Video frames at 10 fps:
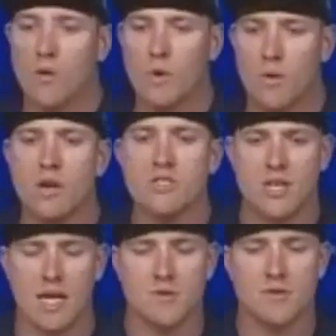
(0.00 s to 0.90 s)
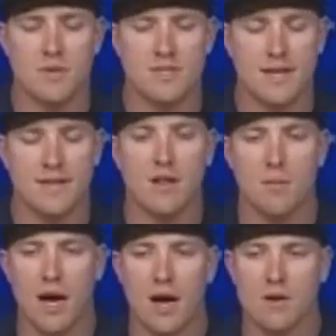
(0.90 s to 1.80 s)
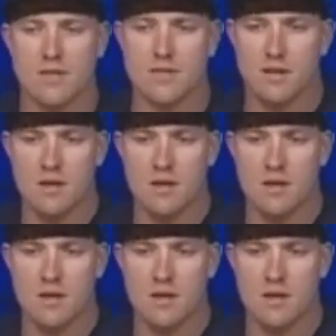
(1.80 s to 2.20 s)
We watch the games from inside the clubhouse.